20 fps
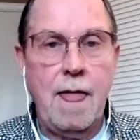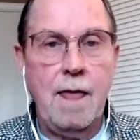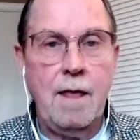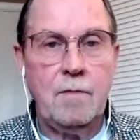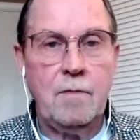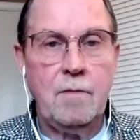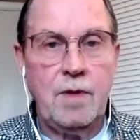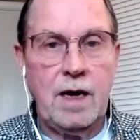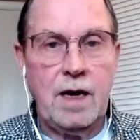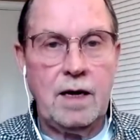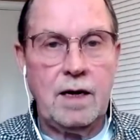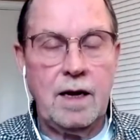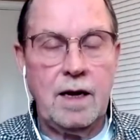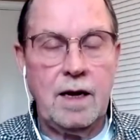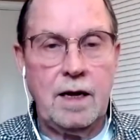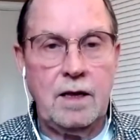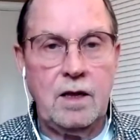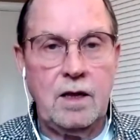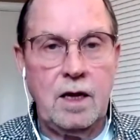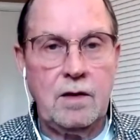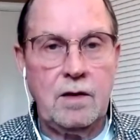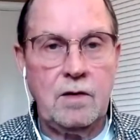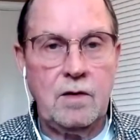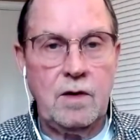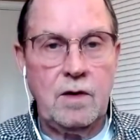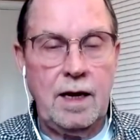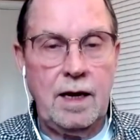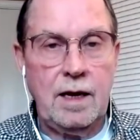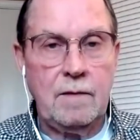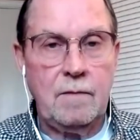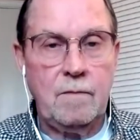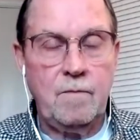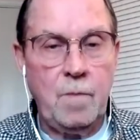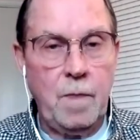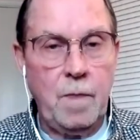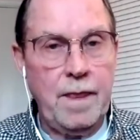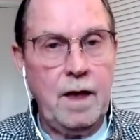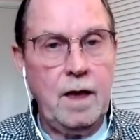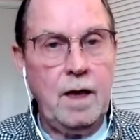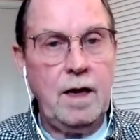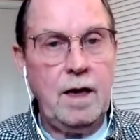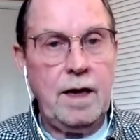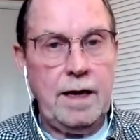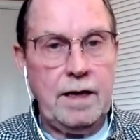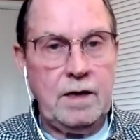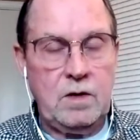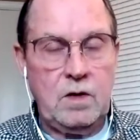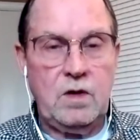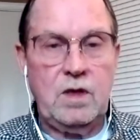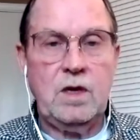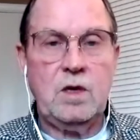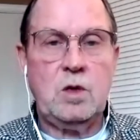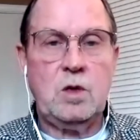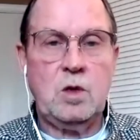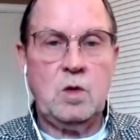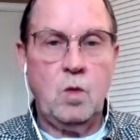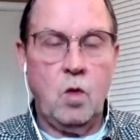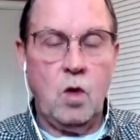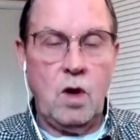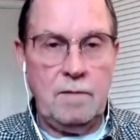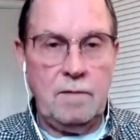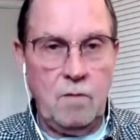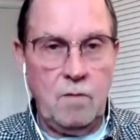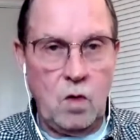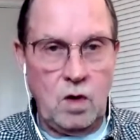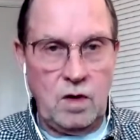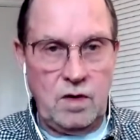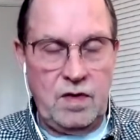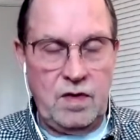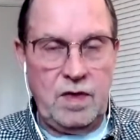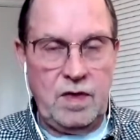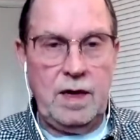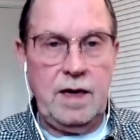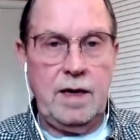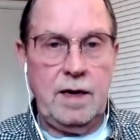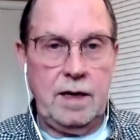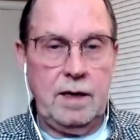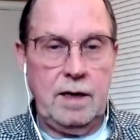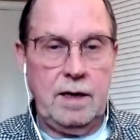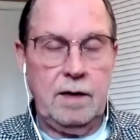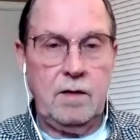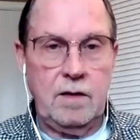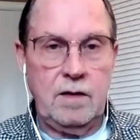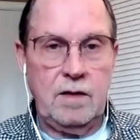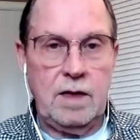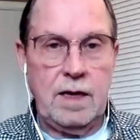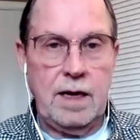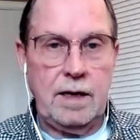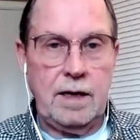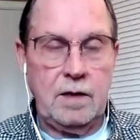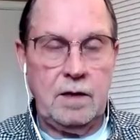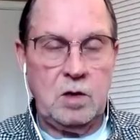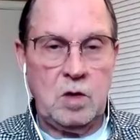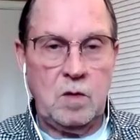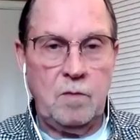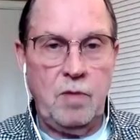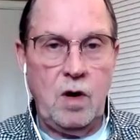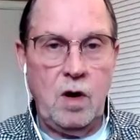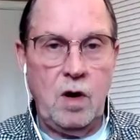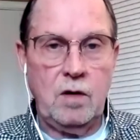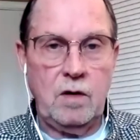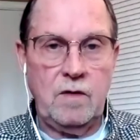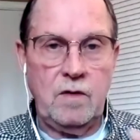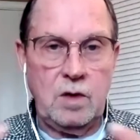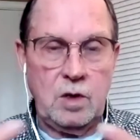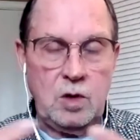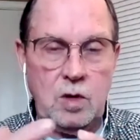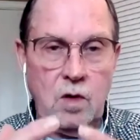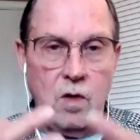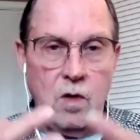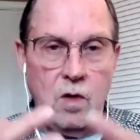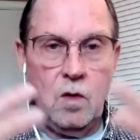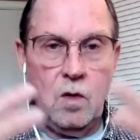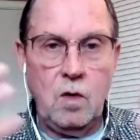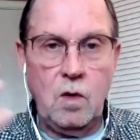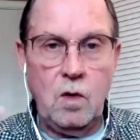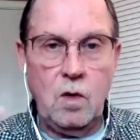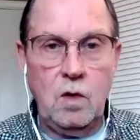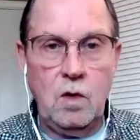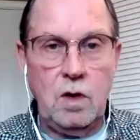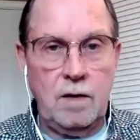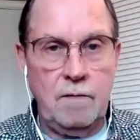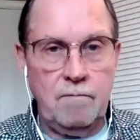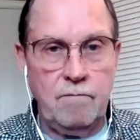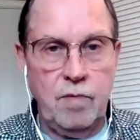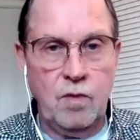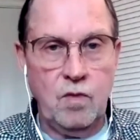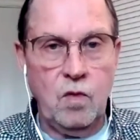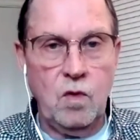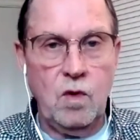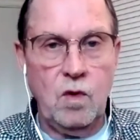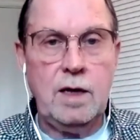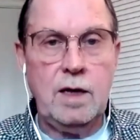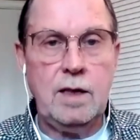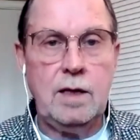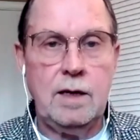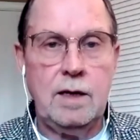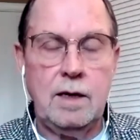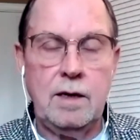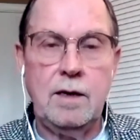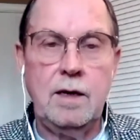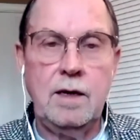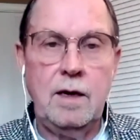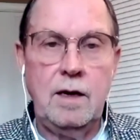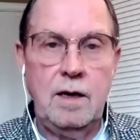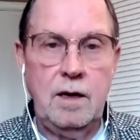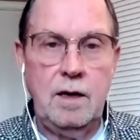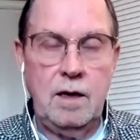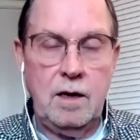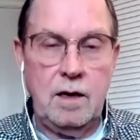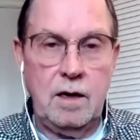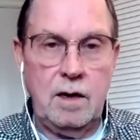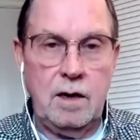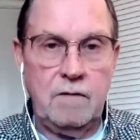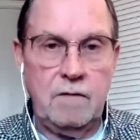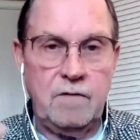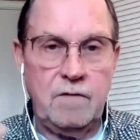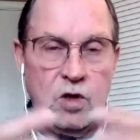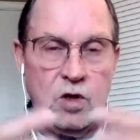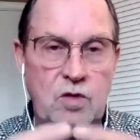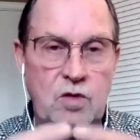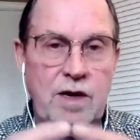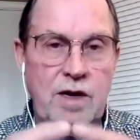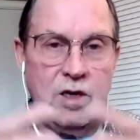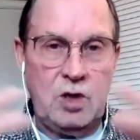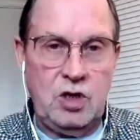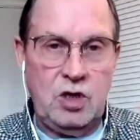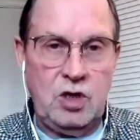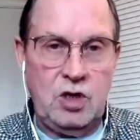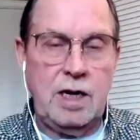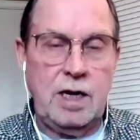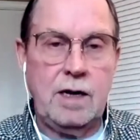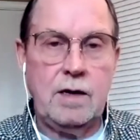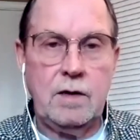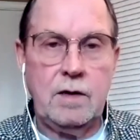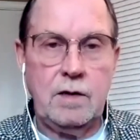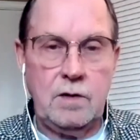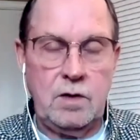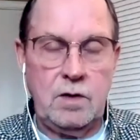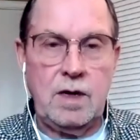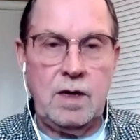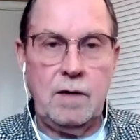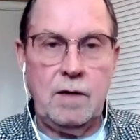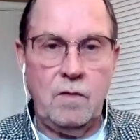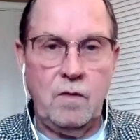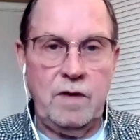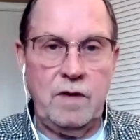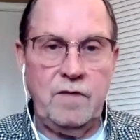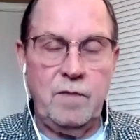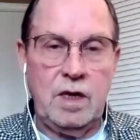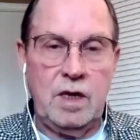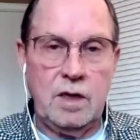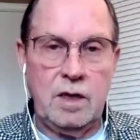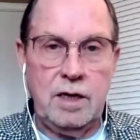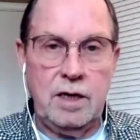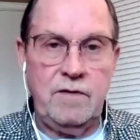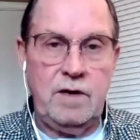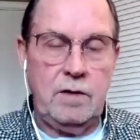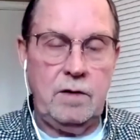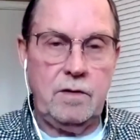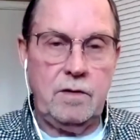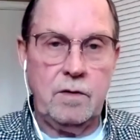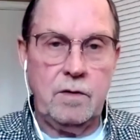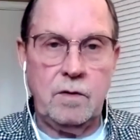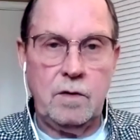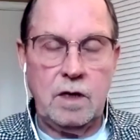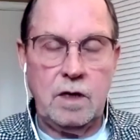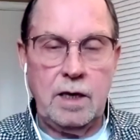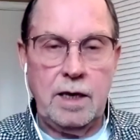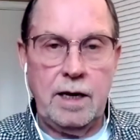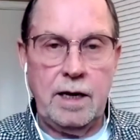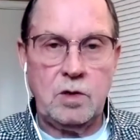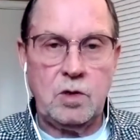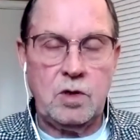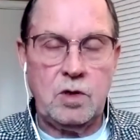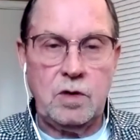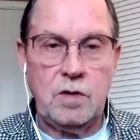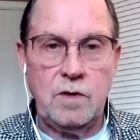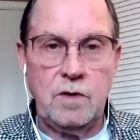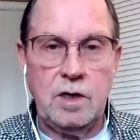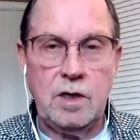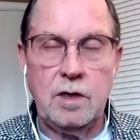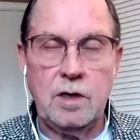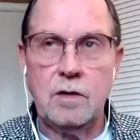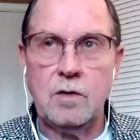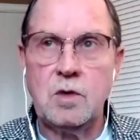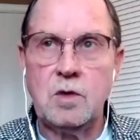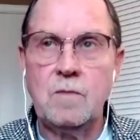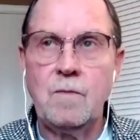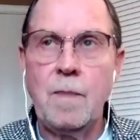But on the other hand, this is one more thing that is a part of this whole umbrella of stress challenge that we've been living through in the last 2 years,